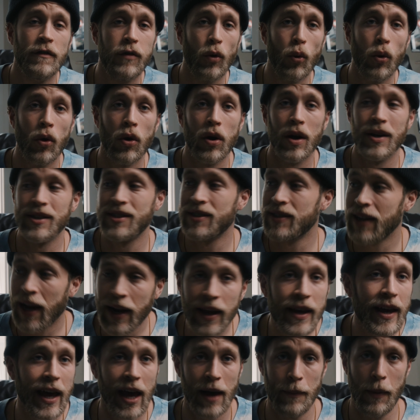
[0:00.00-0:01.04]
for a
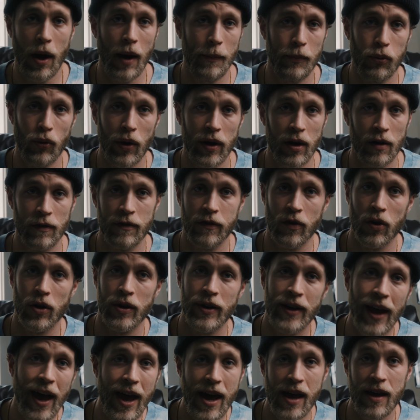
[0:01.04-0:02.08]
Steadicam operator for a
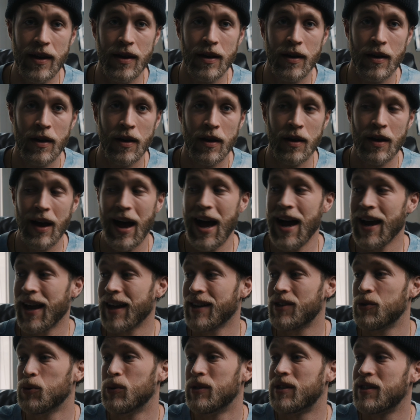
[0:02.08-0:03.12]
day. I
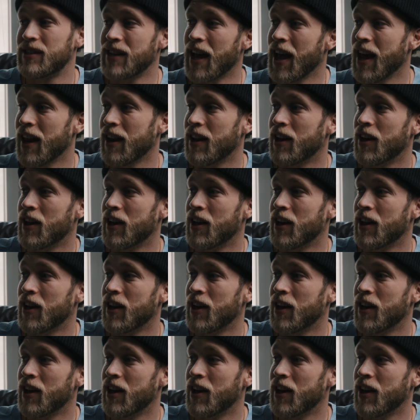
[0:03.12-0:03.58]
get to instead